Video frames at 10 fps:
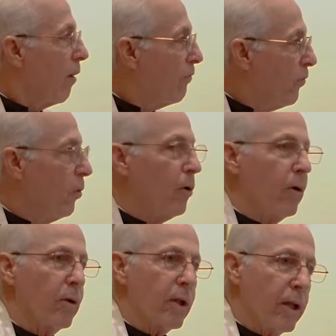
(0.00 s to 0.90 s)
a
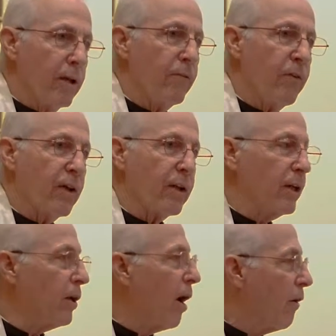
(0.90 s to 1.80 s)
full
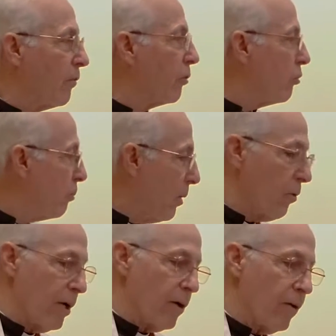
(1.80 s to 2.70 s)
infilling of the
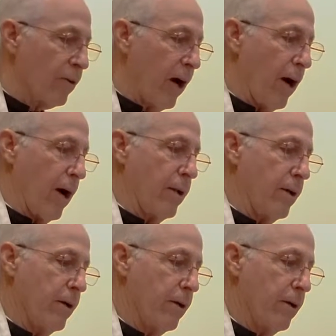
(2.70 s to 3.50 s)
Spirit of God.